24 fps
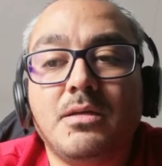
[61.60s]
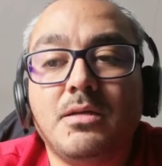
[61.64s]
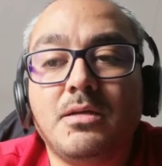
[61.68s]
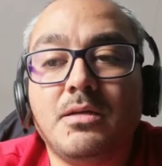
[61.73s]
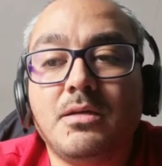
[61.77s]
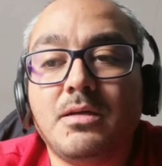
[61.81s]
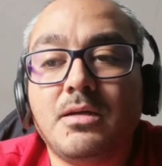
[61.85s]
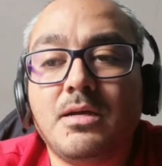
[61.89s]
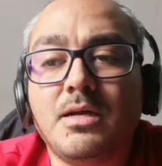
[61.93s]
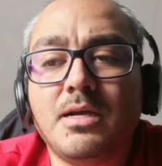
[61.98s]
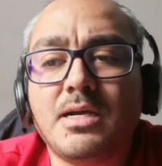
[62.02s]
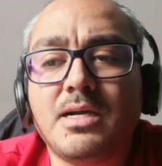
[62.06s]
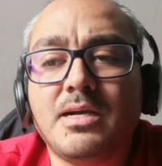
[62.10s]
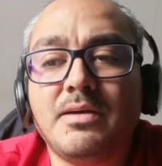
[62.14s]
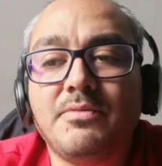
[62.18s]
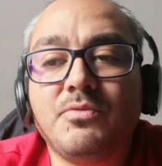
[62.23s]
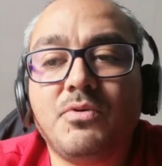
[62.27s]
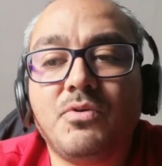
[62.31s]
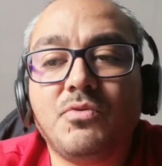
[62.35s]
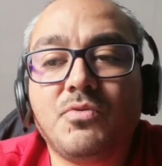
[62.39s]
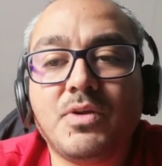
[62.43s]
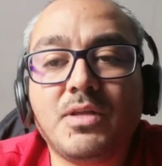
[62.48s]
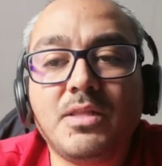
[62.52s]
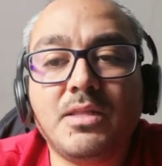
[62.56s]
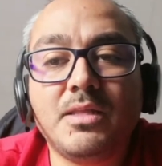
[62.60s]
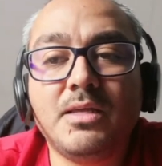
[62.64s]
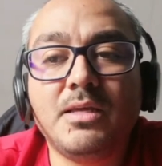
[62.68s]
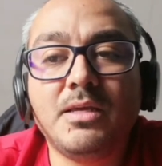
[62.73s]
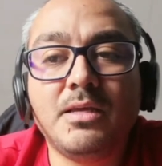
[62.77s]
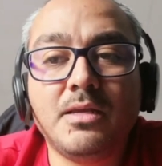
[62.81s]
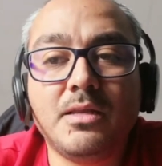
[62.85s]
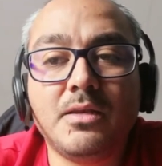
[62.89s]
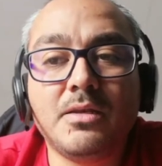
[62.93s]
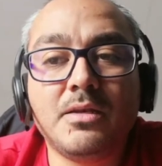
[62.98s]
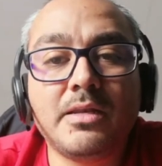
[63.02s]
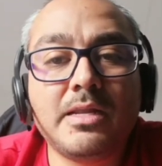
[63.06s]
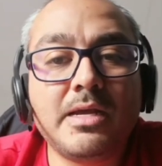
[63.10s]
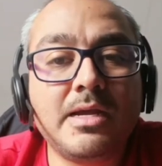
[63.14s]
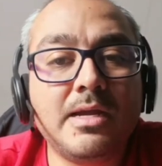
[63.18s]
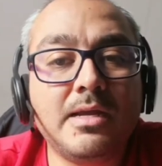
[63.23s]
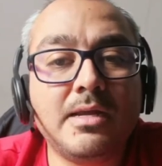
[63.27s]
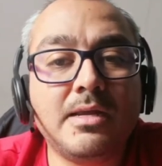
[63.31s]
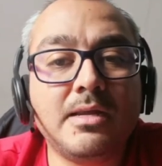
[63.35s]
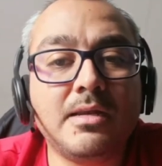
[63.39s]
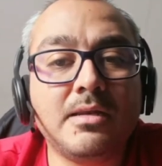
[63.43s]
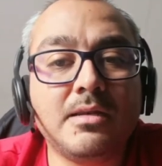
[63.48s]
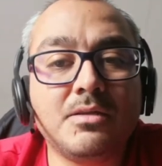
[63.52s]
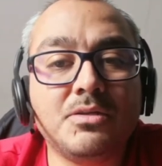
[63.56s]
I have already
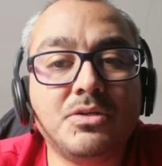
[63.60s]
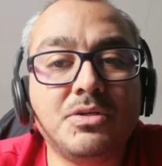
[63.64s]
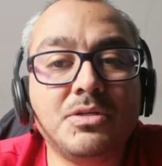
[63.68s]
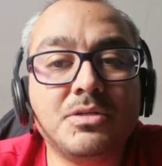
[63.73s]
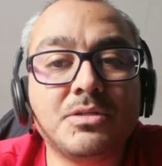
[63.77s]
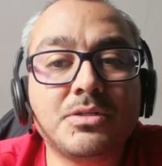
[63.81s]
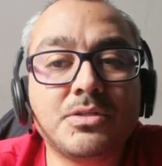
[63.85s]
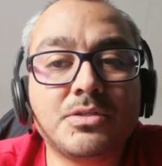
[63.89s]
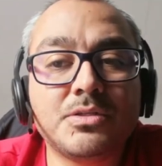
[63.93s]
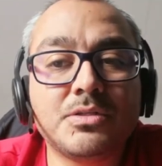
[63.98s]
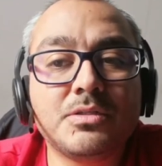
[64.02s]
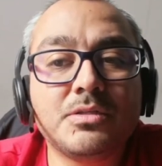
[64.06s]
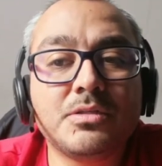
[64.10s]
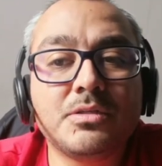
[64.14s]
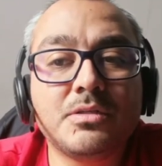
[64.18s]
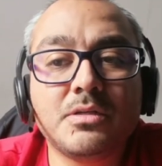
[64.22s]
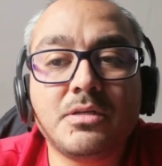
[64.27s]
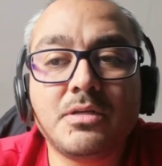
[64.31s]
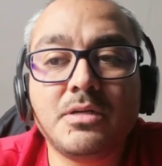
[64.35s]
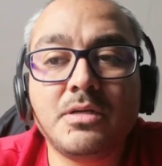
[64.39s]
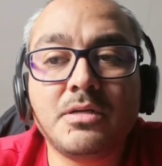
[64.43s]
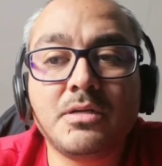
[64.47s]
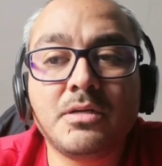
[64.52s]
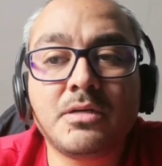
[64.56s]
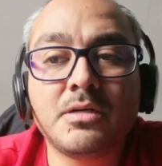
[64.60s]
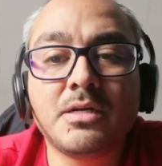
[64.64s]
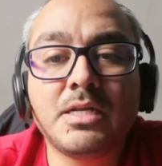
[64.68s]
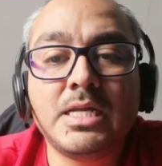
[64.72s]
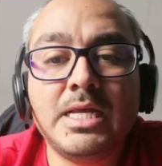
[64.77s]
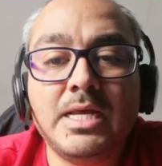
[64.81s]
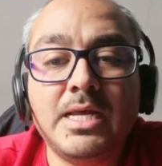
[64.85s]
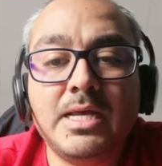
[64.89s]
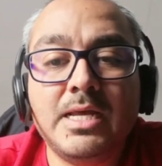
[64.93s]
9 years here.